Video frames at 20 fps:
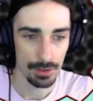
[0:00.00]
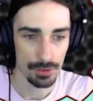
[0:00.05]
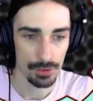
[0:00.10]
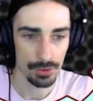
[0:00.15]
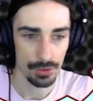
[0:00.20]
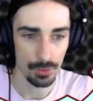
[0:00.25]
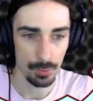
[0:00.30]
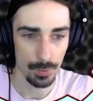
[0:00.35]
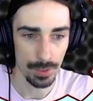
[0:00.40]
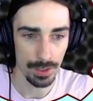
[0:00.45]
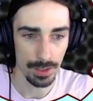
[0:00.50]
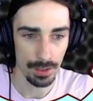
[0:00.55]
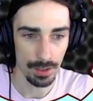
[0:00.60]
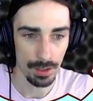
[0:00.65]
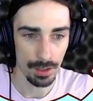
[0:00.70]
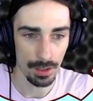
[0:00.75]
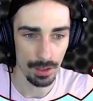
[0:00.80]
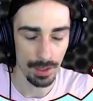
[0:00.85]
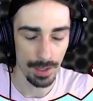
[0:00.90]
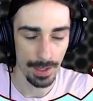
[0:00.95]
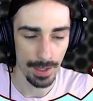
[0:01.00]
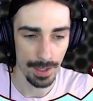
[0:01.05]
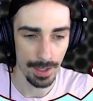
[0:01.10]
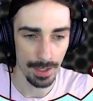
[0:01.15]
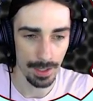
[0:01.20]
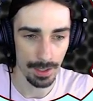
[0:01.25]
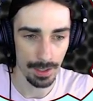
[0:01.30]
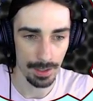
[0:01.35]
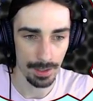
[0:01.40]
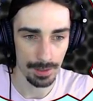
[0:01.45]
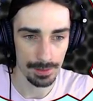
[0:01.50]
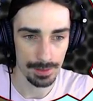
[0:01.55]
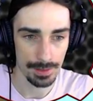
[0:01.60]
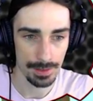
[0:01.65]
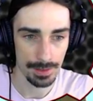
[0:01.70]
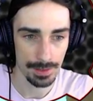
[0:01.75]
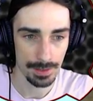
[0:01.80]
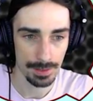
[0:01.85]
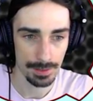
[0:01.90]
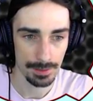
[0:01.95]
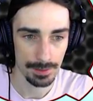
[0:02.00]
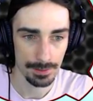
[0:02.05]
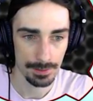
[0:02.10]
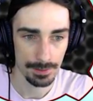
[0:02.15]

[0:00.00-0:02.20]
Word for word: So we are at,